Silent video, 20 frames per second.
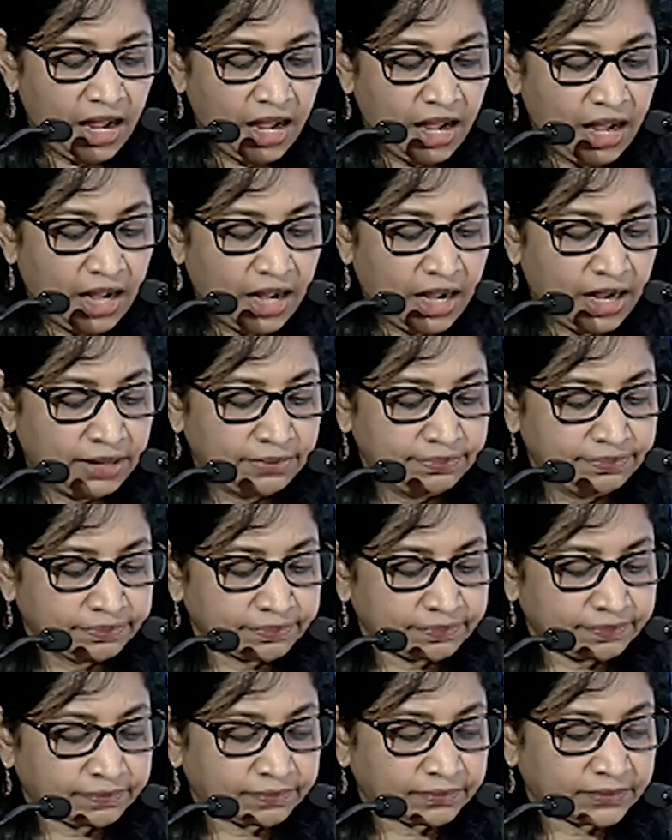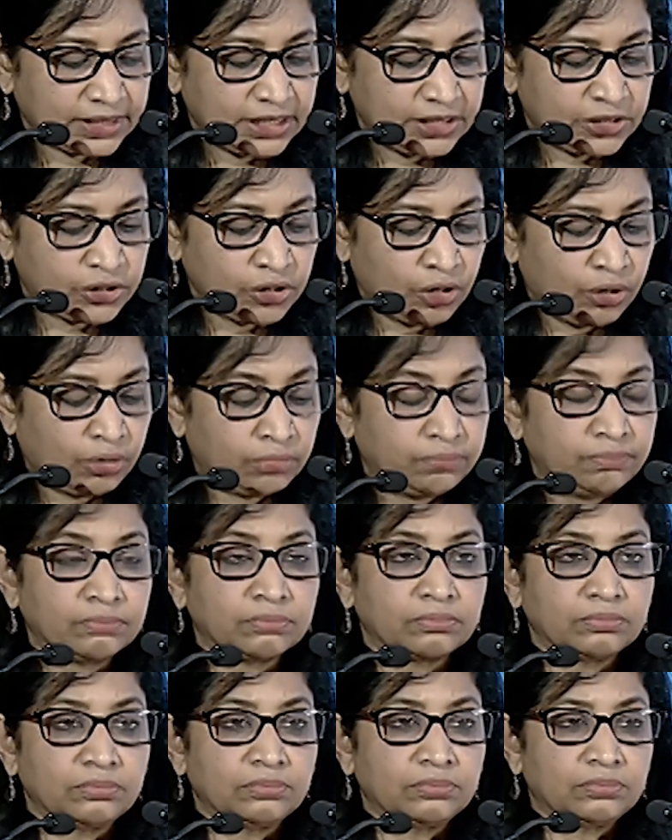So
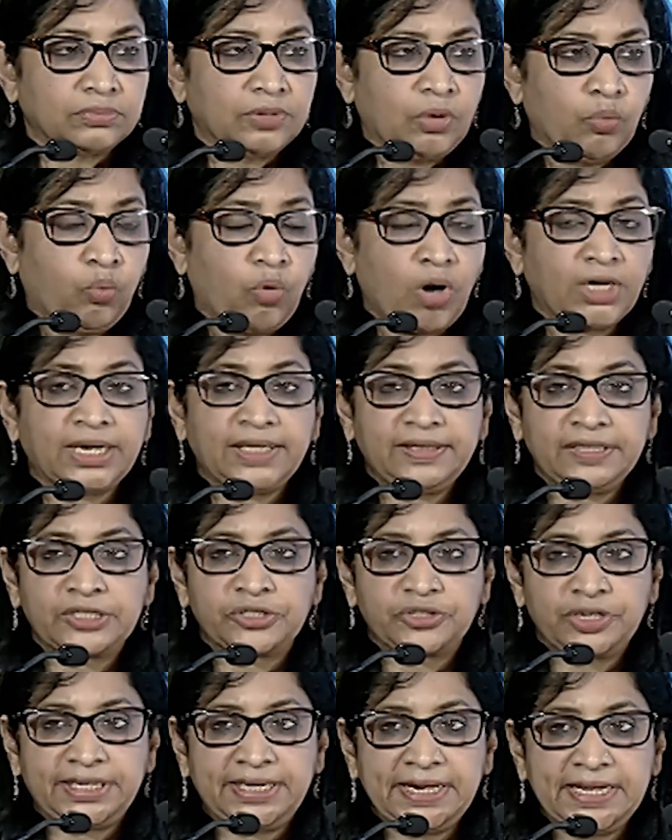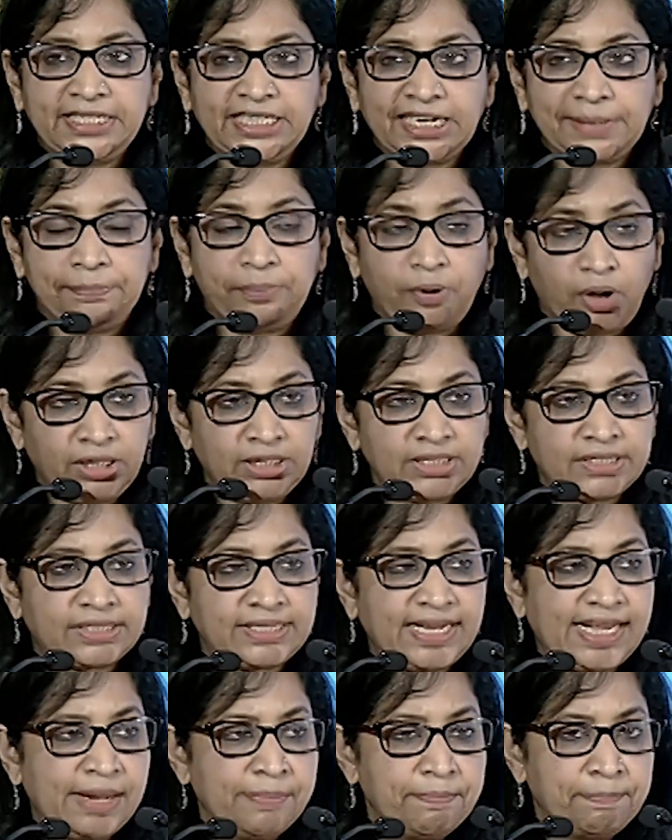what are the strategic
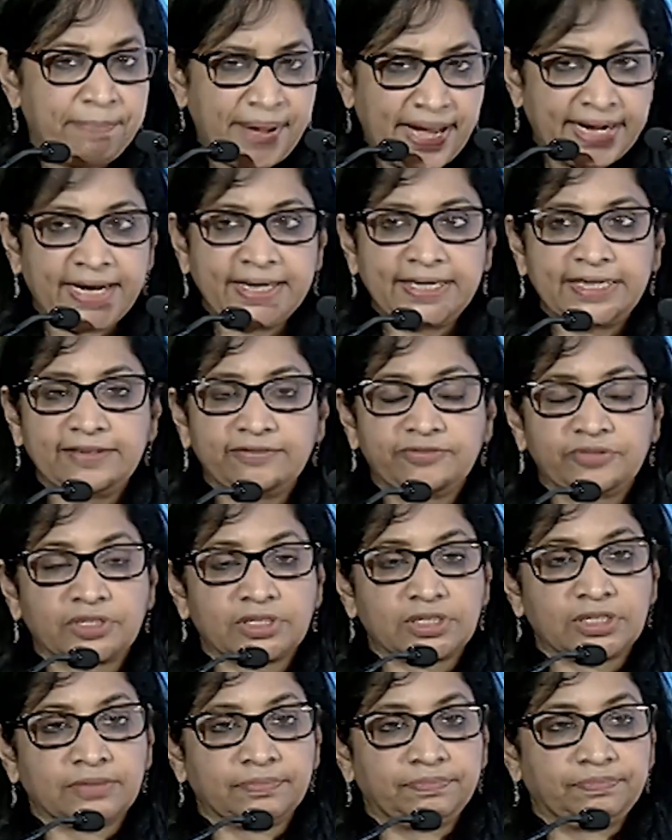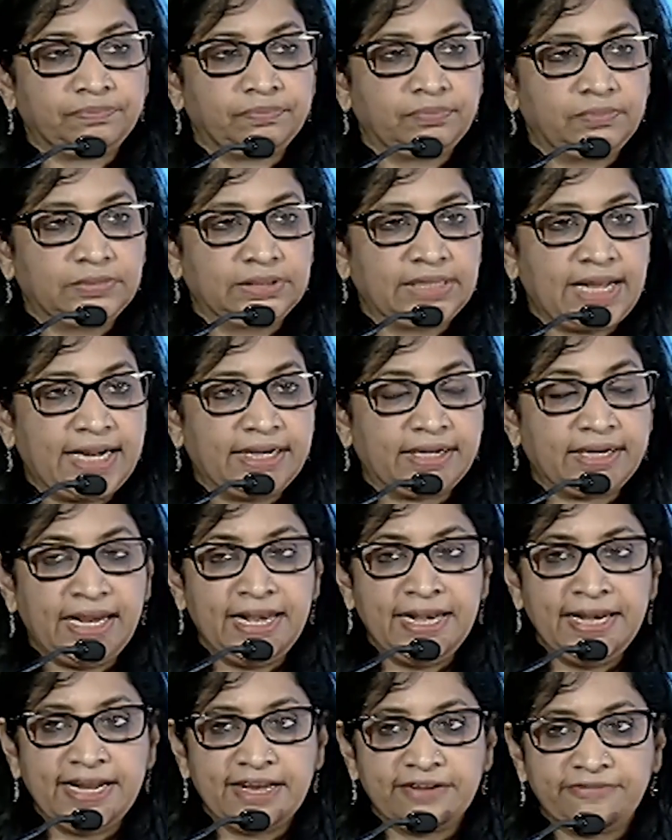policy imperatives that
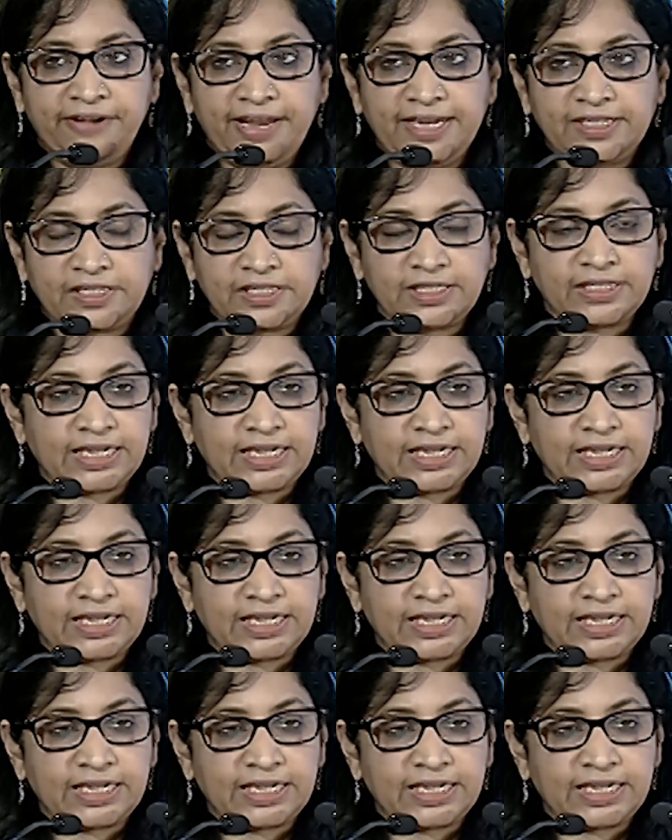India faces